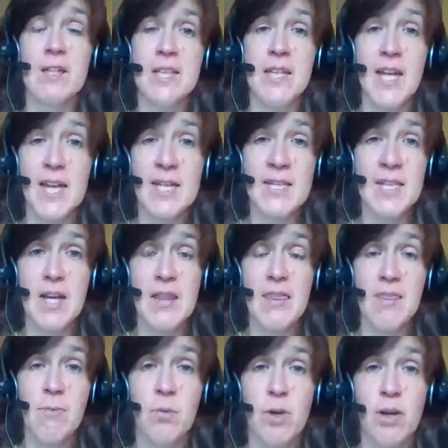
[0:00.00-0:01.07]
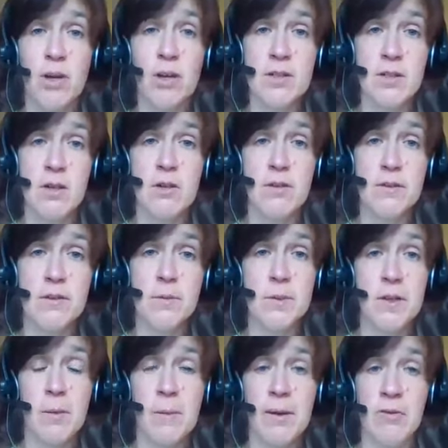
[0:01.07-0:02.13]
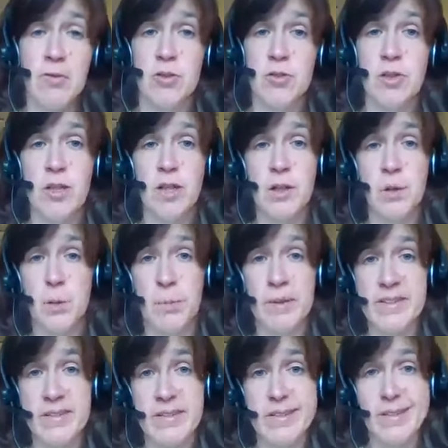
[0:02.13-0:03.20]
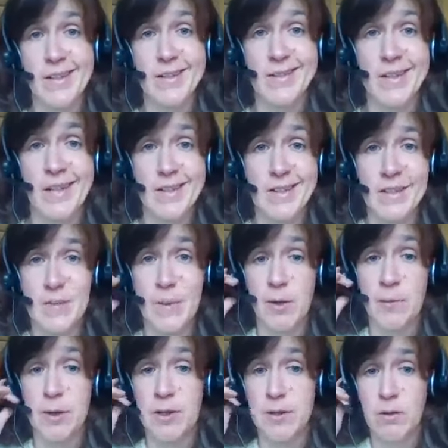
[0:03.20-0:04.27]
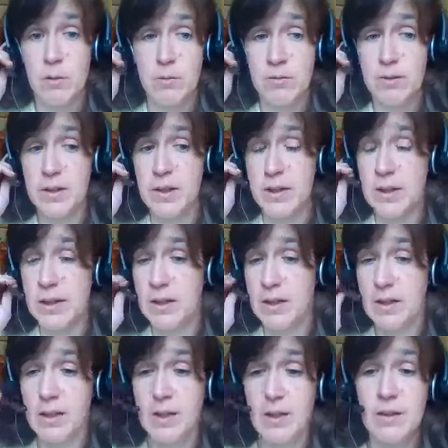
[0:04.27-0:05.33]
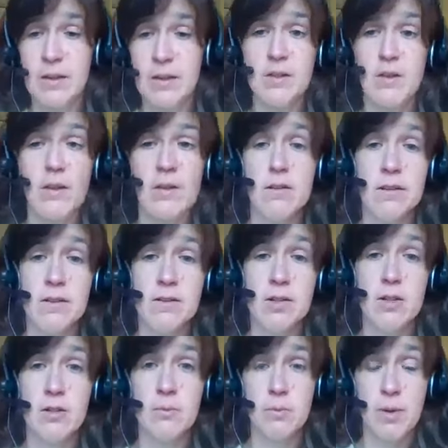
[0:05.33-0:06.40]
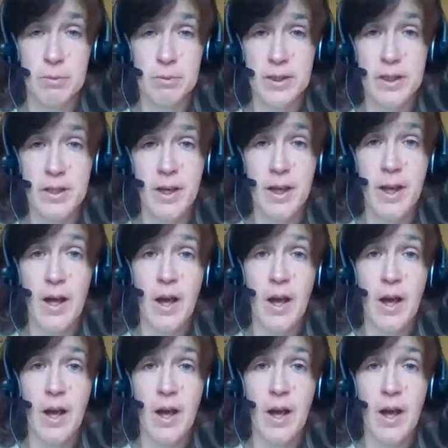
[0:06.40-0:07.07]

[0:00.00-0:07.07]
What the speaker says: Today we're going to talk a little bit about treating your business like a science experiment. Hopefully this all is heard properly.